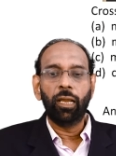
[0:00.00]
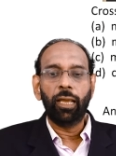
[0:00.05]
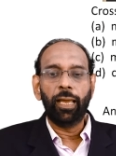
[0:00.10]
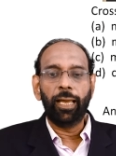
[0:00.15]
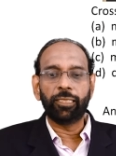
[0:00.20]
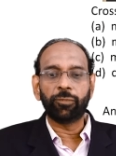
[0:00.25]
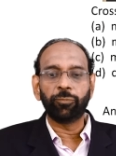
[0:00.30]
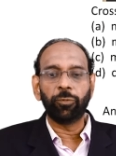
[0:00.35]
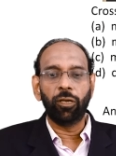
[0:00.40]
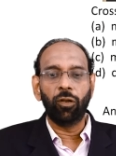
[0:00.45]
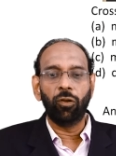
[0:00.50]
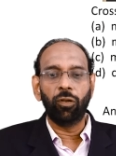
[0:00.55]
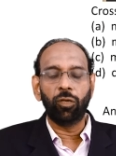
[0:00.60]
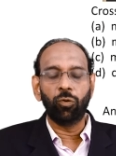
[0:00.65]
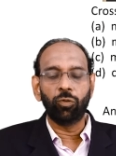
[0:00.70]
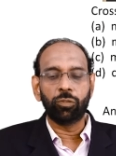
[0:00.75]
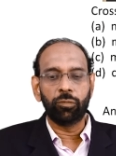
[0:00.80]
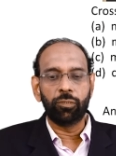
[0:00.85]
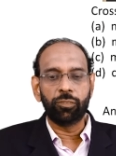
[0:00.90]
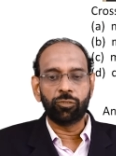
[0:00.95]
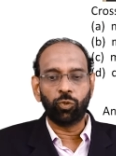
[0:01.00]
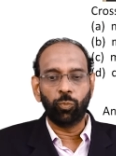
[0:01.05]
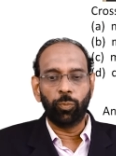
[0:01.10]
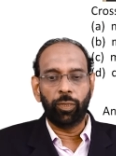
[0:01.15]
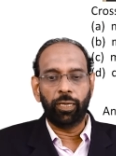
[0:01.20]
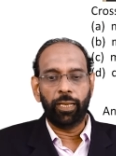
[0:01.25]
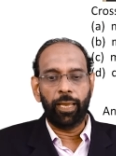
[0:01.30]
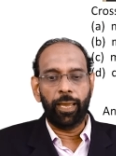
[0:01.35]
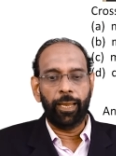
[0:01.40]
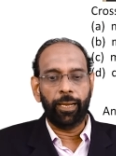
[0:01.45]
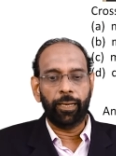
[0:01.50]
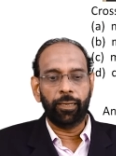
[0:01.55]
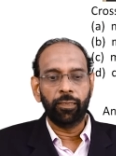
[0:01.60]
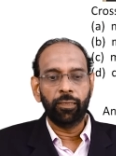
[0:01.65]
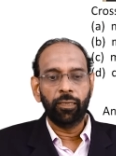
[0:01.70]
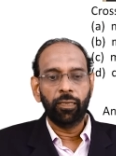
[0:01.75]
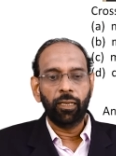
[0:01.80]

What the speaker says: as per Negotiable Instrument Act.